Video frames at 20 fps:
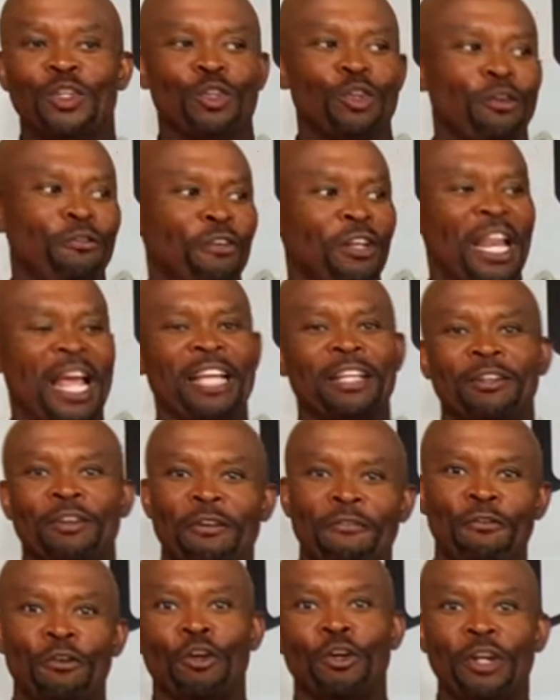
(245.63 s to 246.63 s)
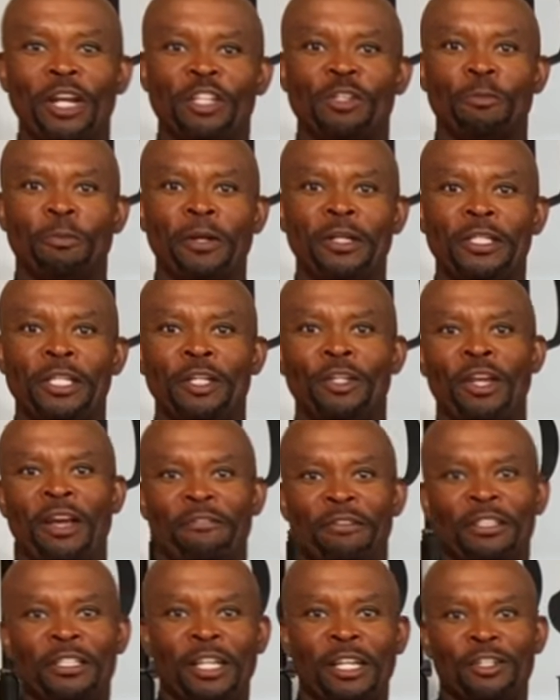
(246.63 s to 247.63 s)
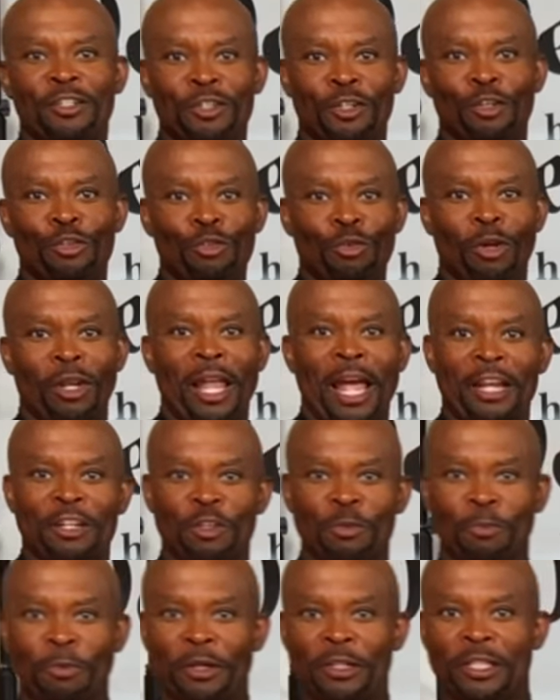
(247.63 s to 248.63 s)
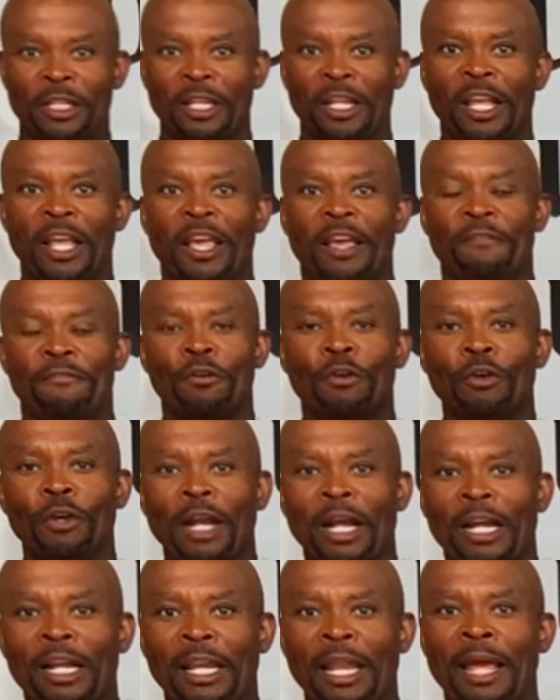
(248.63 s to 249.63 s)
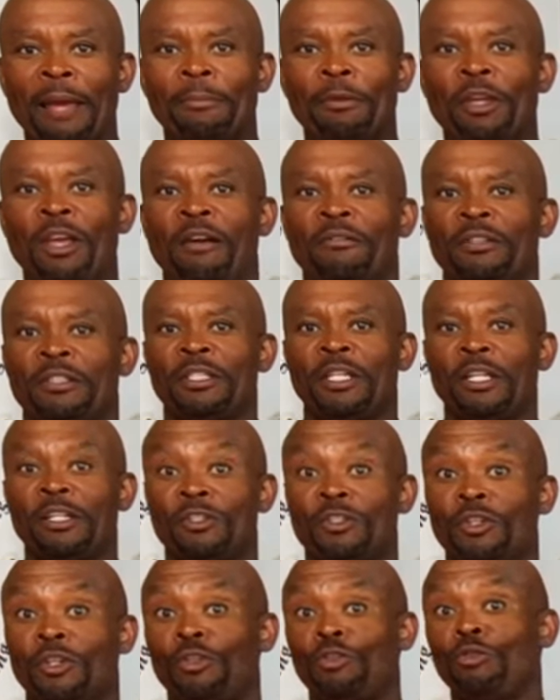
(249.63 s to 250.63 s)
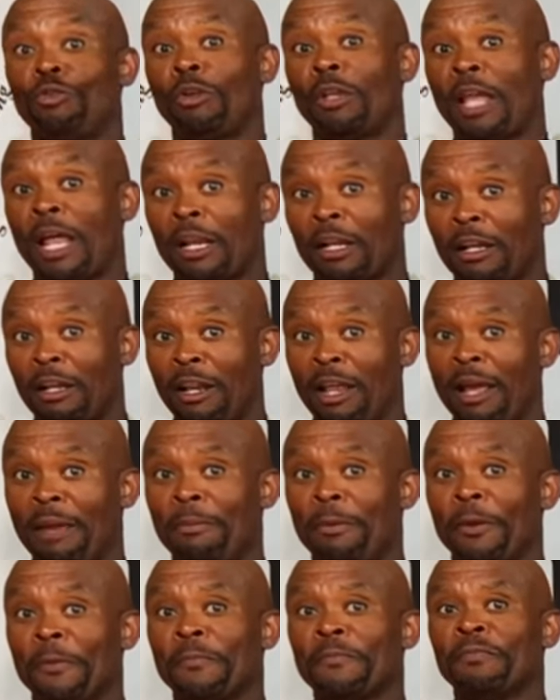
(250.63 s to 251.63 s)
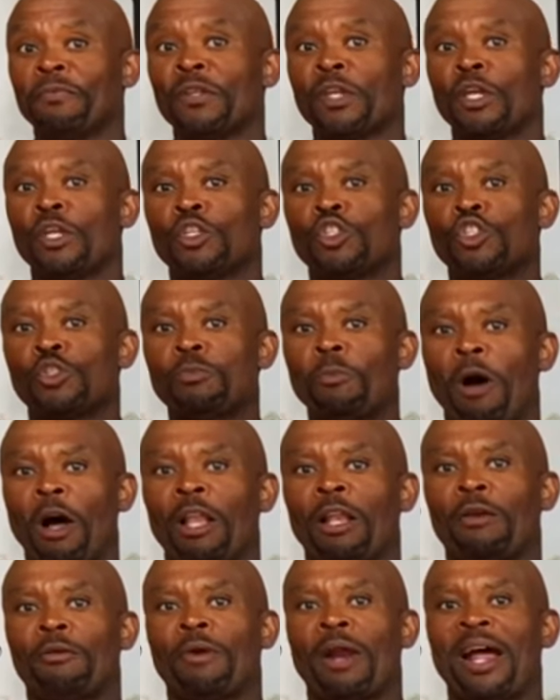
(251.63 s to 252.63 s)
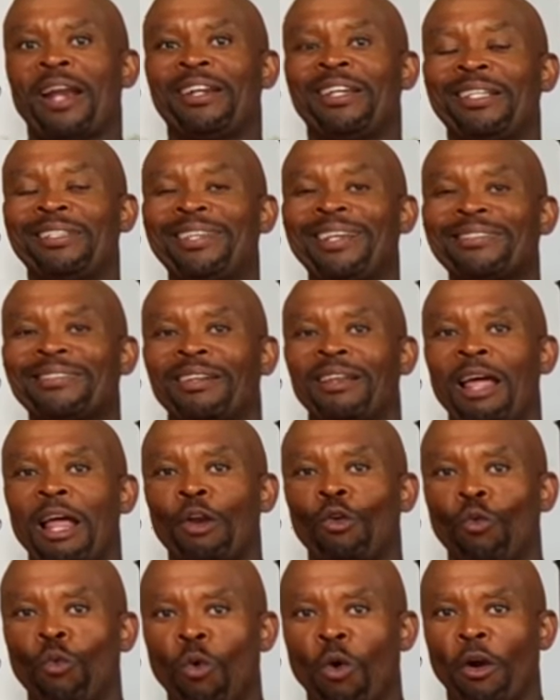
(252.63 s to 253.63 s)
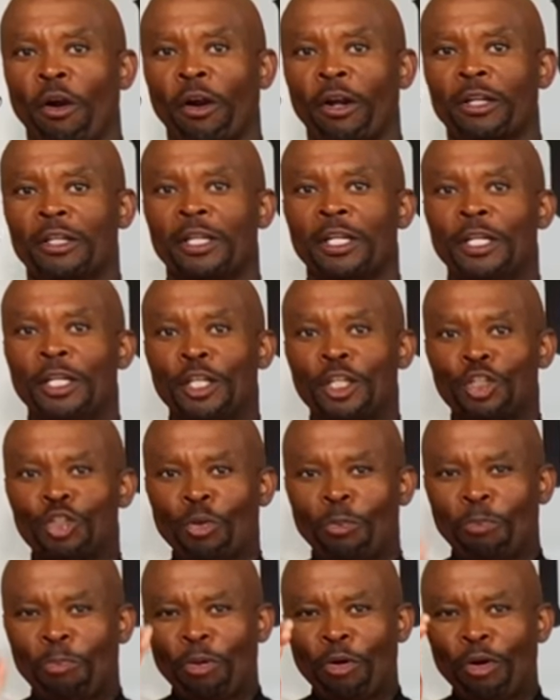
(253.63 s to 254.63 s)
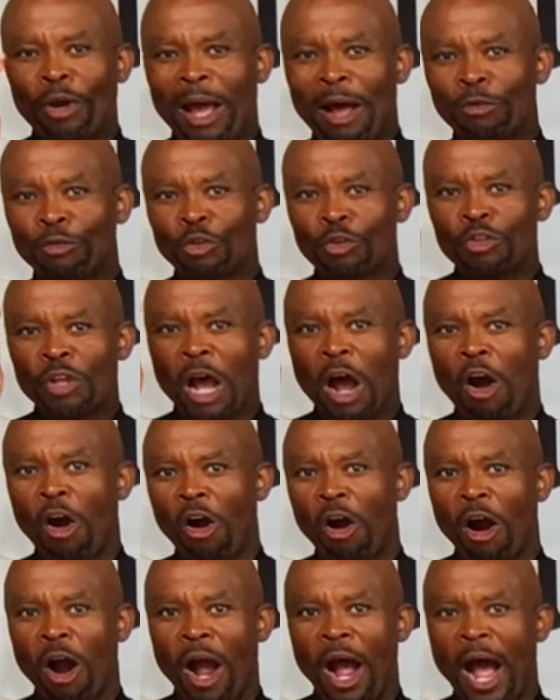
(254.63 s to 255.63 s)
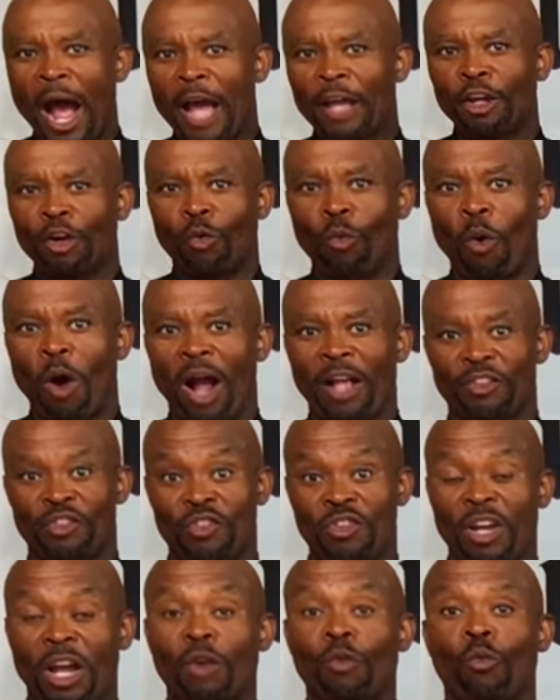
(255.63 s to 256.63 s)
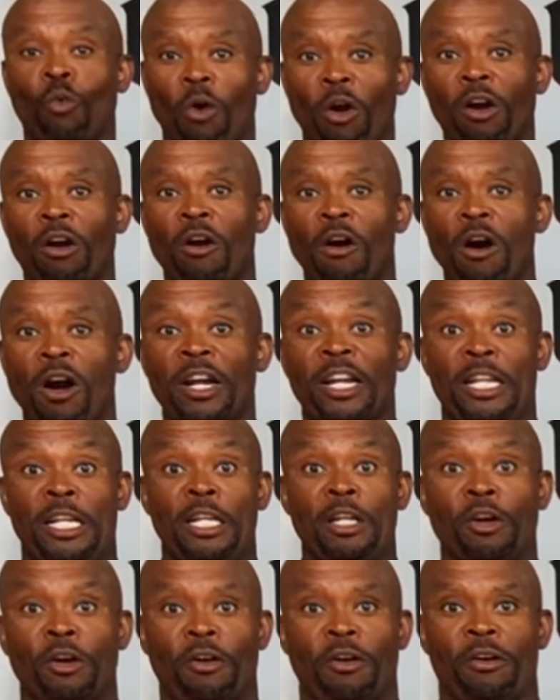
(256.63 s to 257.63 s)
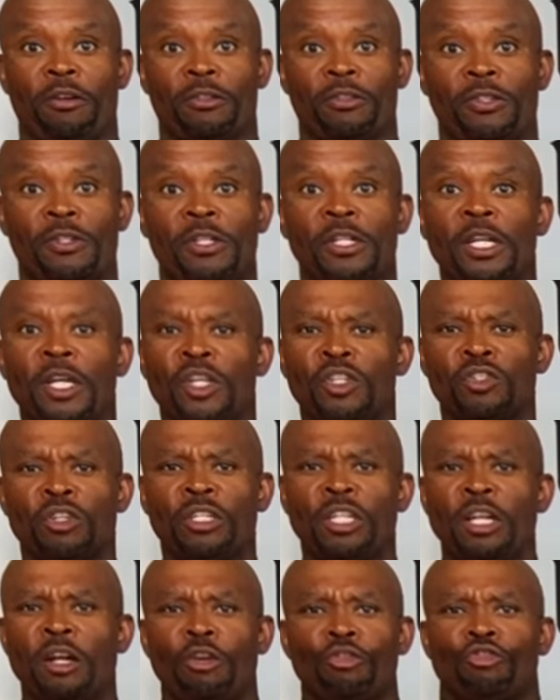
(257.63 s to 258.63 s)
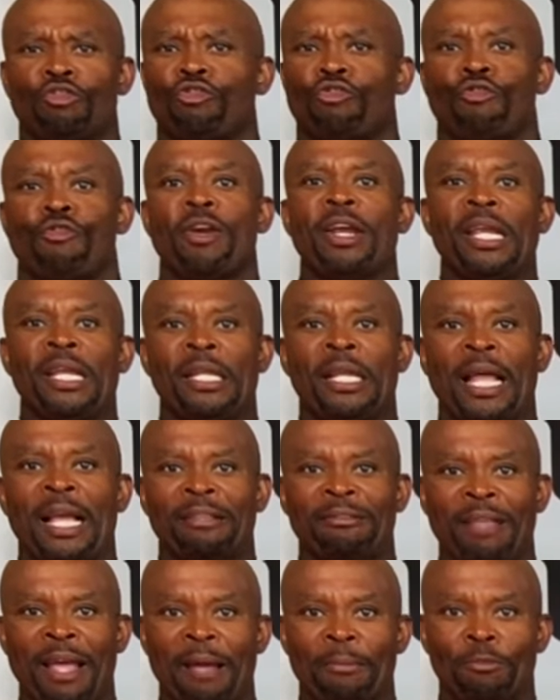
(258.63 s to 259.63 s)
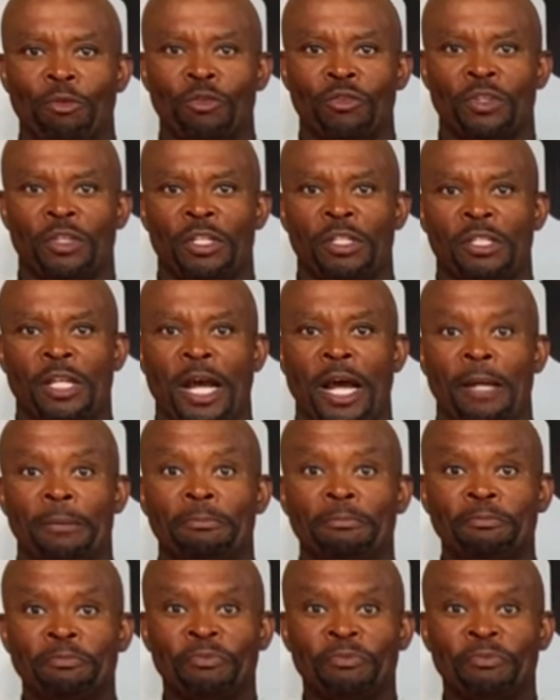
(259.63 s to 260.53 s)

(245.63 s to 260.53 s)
So if you're good at sprinting, you have a tendency to do a lot of sprinting. If you're good at climbing, you have a tendency to do a lot of climbing. Smaller riders, it takes a lot of work to put out those higher watts. You got to work hard and it hurts. So they don't train like that most of the time.